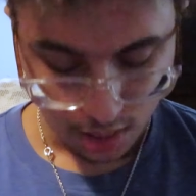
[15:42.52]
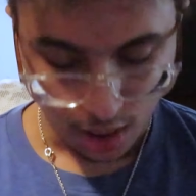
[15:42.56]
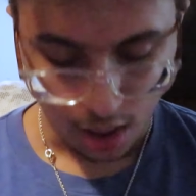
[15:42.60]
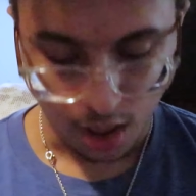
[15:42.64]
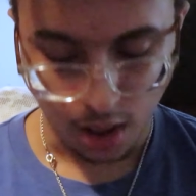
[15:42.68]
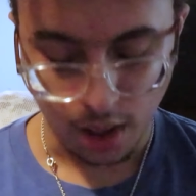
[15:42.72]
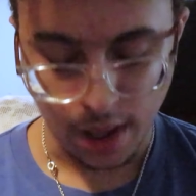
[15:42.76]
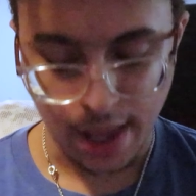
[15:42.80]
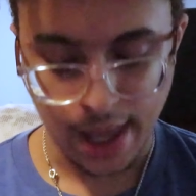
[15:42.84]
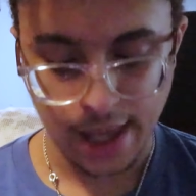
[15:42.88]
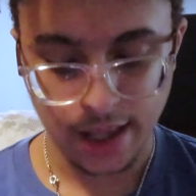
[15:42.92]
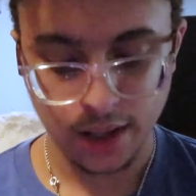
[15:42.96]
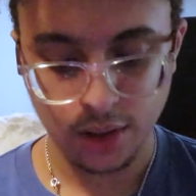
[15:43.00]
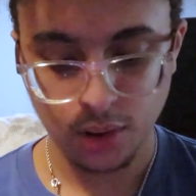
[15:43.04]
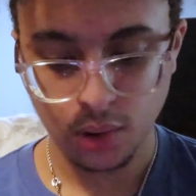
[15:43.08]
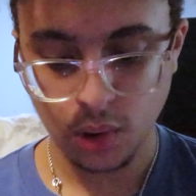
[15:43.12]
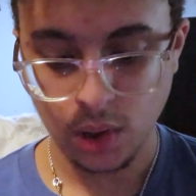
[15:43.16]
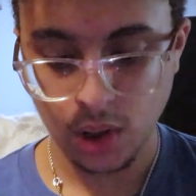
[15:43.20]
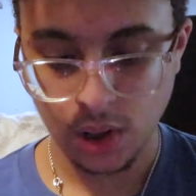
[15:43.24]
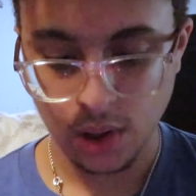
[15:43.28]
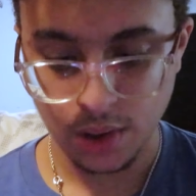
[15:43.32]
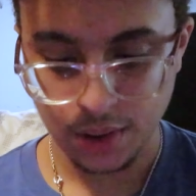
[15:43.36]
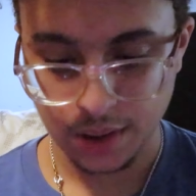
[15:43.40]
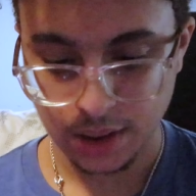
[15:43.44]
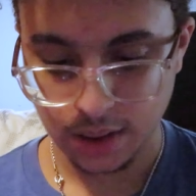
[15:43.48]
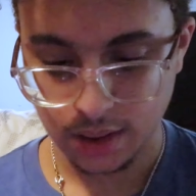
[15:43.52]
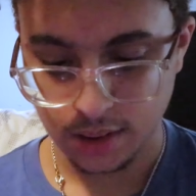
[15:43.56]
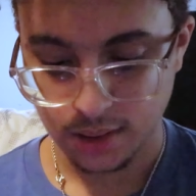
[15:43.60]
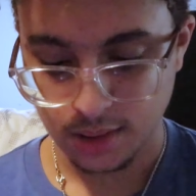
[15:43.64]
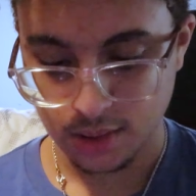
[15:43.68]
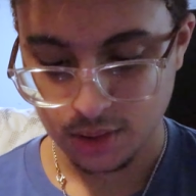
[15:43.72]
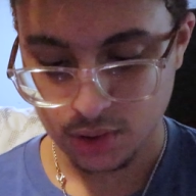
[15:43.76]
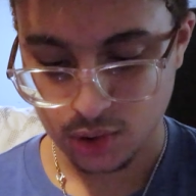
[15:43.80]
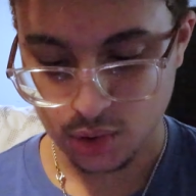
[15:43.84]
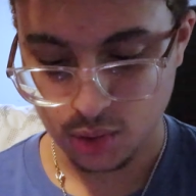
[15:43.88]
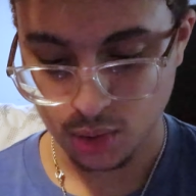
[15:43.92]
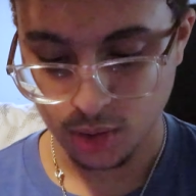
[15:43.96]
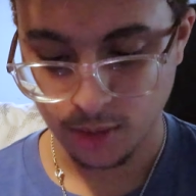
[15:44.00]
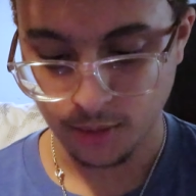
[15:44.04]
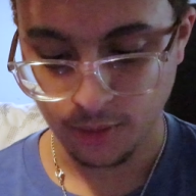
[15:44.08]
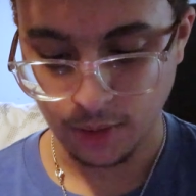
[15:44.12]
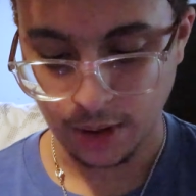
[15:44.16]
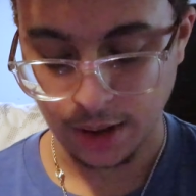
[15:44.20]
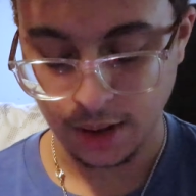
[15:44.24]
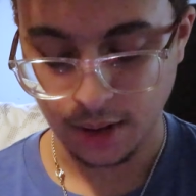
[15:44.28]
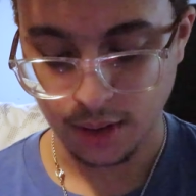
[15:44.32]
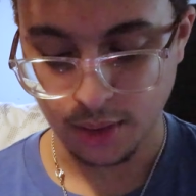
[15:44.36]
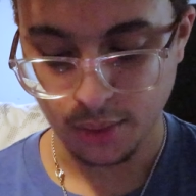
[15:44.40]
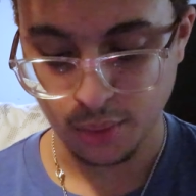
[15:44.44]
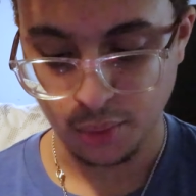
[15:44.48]
analog, sort of
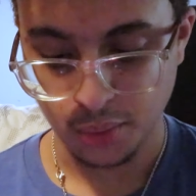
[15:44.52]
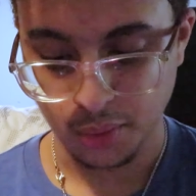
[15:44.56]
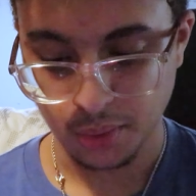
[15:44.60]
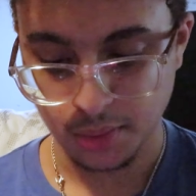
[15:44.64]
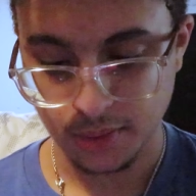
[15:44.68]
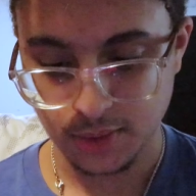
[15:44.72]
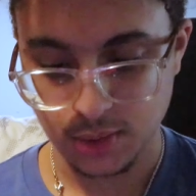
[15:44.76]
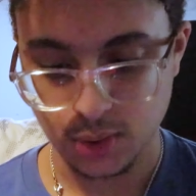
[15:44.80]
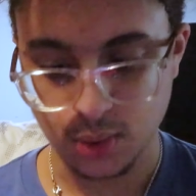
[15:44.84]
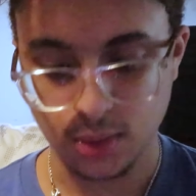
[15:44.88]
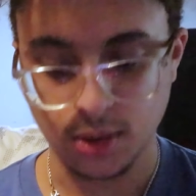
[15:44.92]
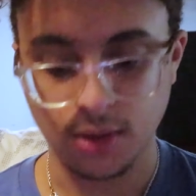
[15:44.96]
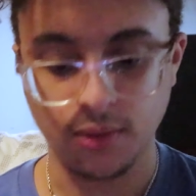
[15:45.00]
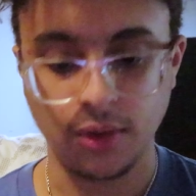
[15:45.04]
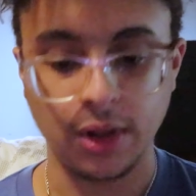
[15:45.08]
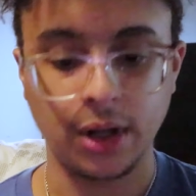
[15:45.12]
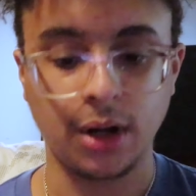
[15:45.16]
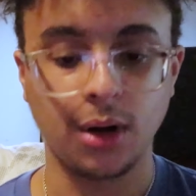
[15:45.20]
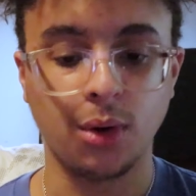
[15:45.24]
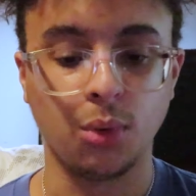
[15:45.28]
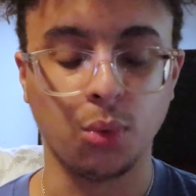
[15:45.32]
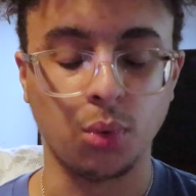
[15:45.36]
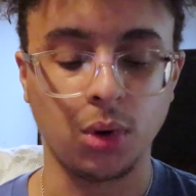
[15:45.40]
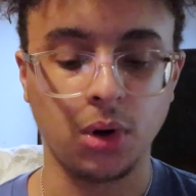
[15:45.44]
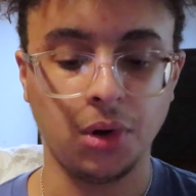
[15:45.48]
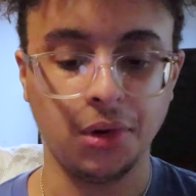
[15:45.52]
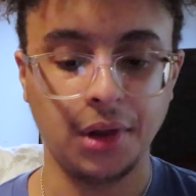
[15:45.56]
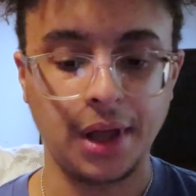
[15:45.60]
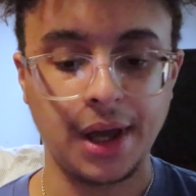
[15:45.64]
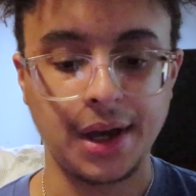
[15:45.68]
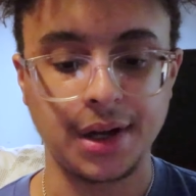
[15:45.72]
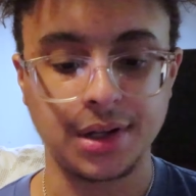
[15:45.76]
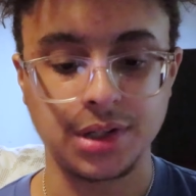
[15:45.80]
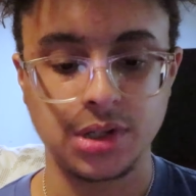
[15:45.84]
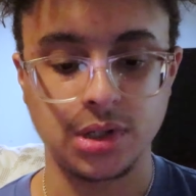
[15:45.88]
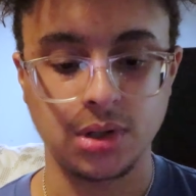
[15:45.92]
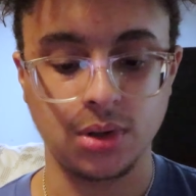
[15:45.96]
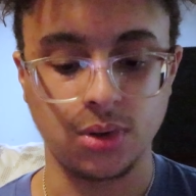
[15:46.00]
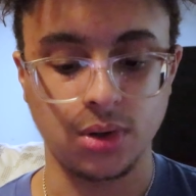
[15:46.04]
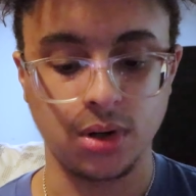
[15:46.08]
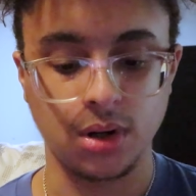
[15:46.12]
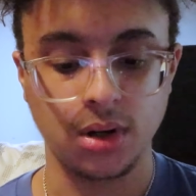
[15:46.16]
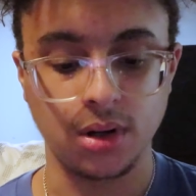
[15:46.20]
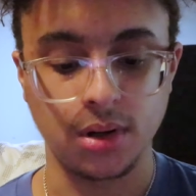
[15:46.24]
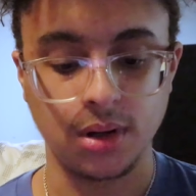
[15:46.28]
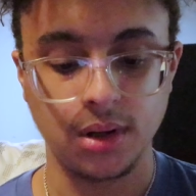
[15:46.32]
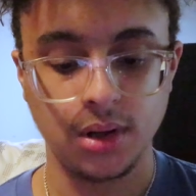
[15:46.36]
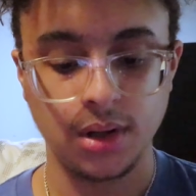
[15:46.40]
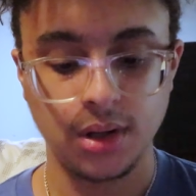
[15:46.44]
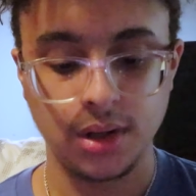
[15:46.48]
like a Rolex
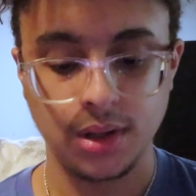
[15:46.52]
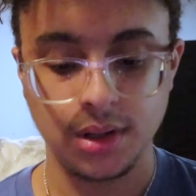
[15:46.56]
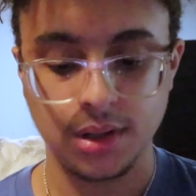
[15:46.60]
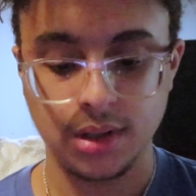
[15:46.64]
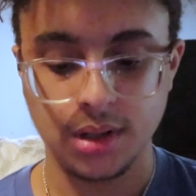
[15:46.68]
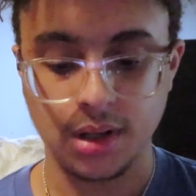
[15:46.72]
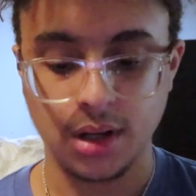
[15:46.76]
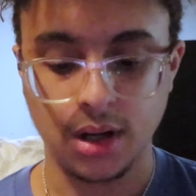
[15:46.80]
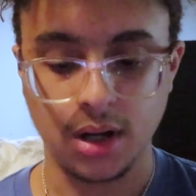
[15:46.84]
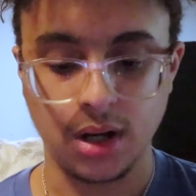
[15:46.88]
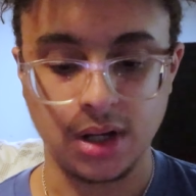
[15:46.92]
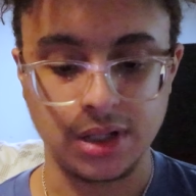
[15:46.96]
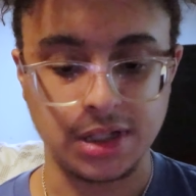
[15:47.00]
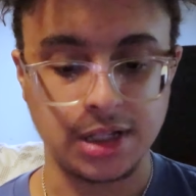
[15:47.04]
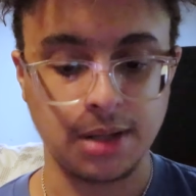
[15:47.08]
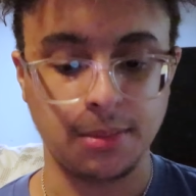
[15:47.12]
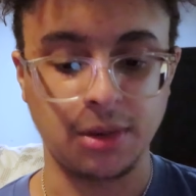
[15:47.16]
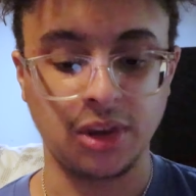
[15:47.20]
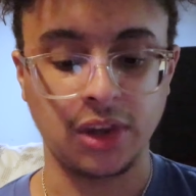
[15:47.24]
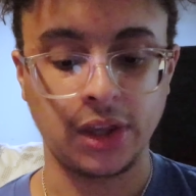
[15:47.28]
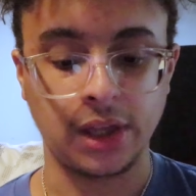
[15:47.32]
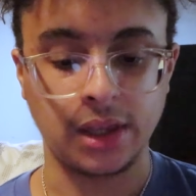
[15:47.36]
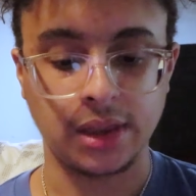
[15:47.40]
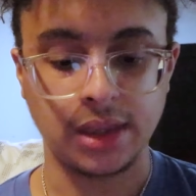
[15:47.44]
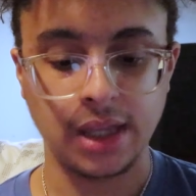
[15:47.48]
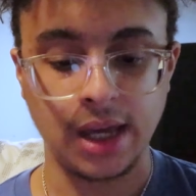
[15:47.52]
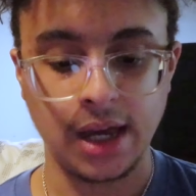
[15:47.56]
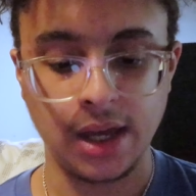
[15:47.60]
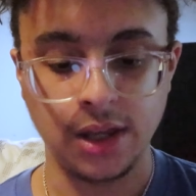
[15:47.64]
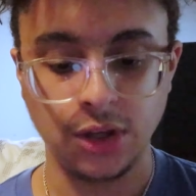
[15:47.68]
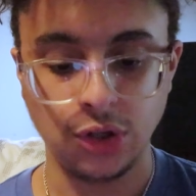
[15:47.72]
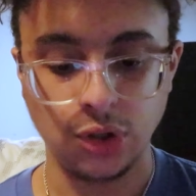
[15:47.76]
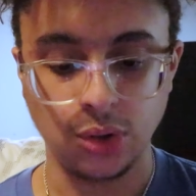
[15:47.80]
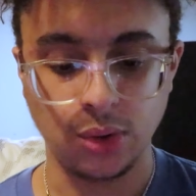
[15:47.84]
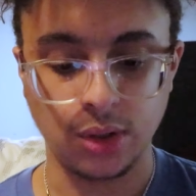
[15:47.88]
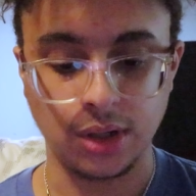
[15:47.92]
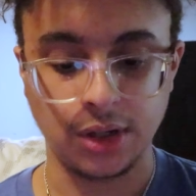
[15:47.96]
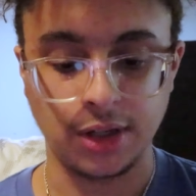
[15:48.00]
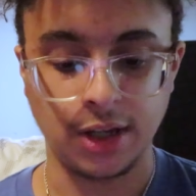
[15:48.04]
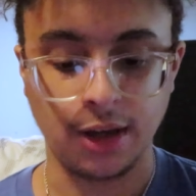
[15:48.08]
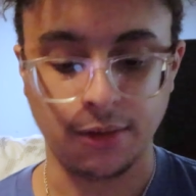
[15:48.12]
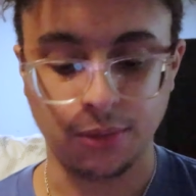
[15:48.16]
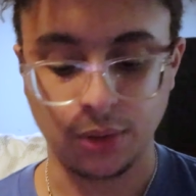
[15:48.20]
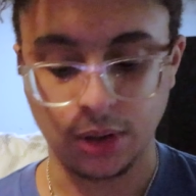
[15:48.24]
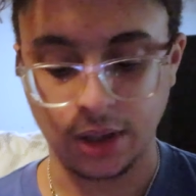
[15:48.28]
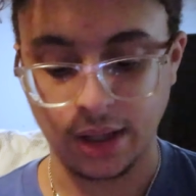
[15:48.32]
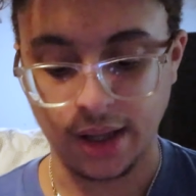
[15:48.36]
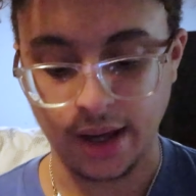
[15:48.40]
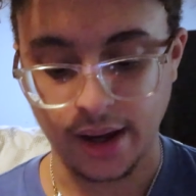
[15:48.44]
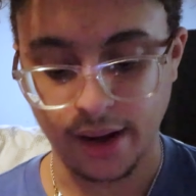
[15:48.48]
or something like that, you can
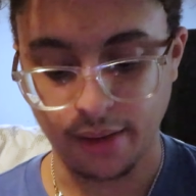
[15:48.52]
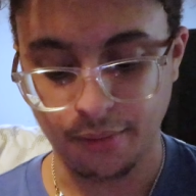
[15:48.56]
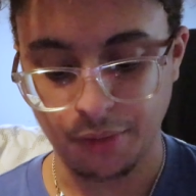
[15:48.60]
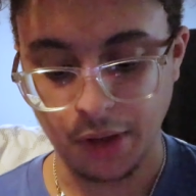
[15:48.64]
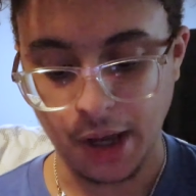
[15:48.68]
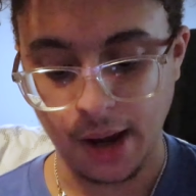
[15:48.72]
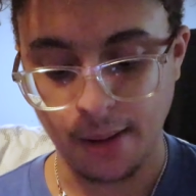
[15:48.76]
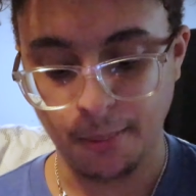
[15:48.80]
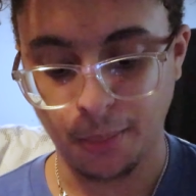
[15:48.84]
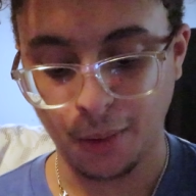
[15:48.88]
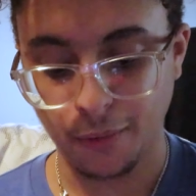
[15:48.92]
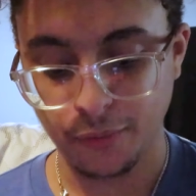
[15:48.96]
definitely have that.